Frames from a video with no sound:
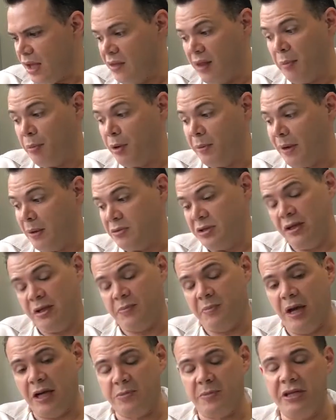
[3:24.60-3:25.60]
They put him up
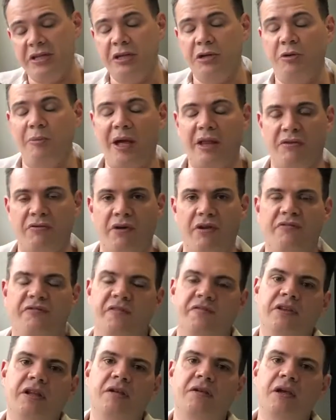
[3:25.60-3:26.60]
$6, but he's into about
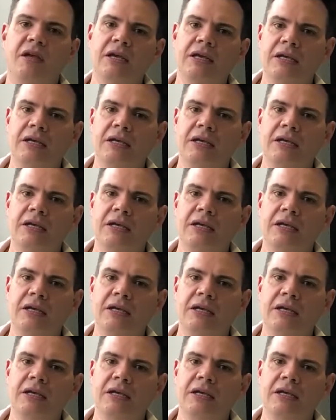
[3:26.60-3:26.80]
350.